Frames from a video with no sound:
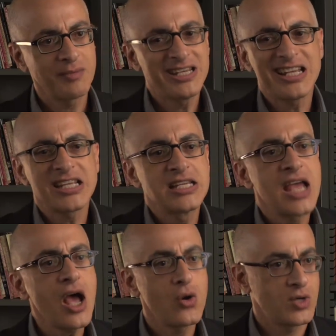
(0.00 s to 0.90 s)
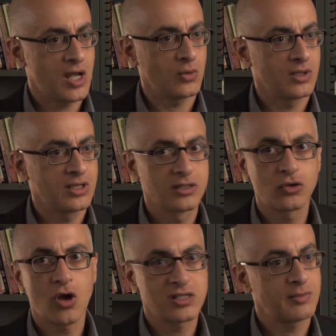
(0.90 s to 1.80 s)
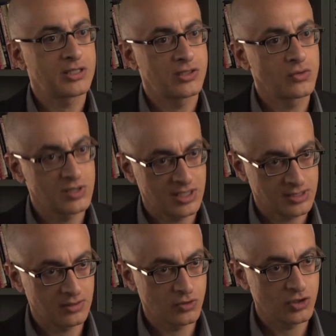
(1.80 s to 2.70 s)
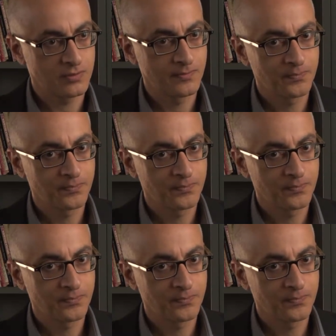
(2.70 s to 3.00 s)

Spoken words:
I mean, Netanyahu now talks about a two-state solution.